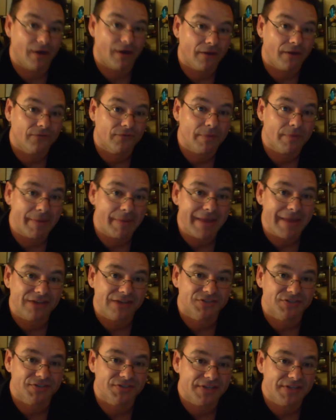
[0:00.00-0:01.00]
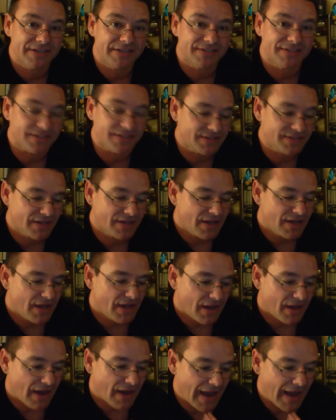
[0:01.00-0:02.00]
for my master's thesis.
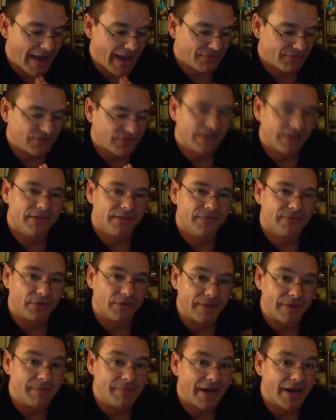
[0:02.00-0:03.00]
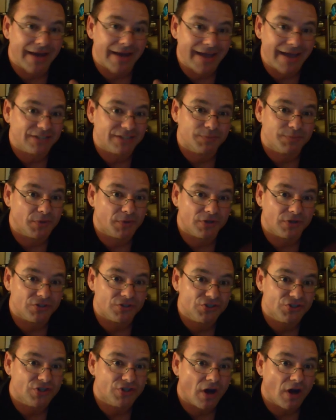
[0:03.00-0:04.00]
I have studied the field. I'm not an expert or
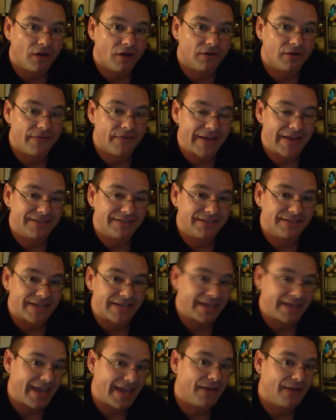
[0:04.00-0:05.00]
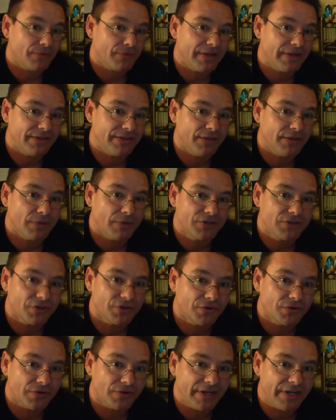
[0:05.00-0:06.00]
scholar in that sense. I can read the
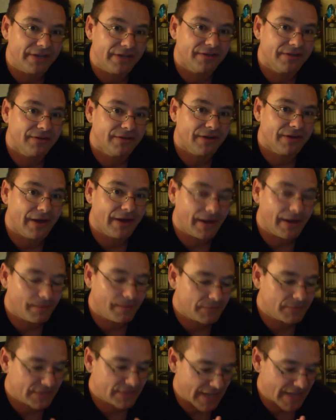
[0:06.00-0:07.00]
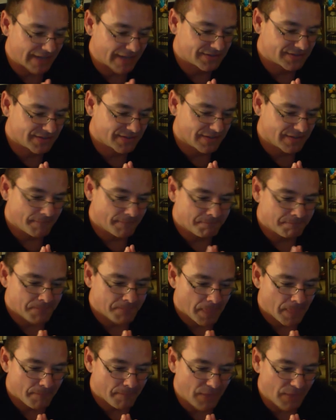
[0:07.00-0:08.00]
original Greek text.
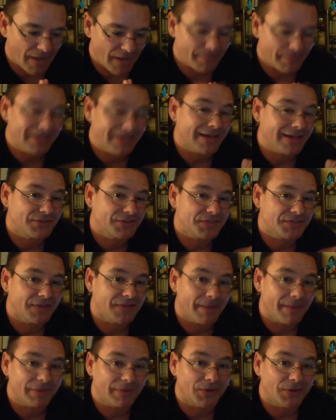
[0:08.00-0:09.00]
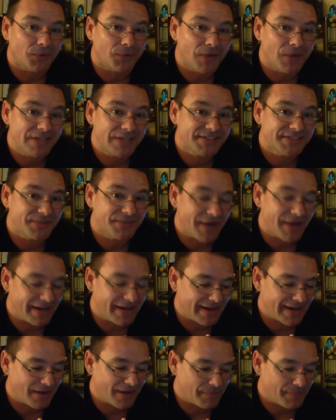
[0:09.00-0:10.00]
I'm a little rusty right
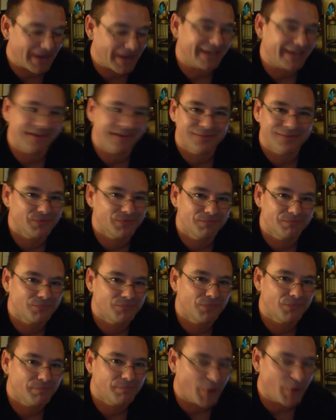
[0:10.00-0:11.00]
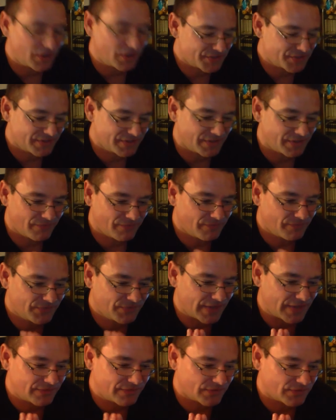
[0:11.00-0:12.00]
now, but I can parse the
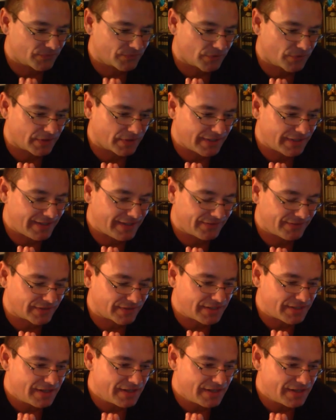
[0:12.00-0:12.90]
sentences really easily.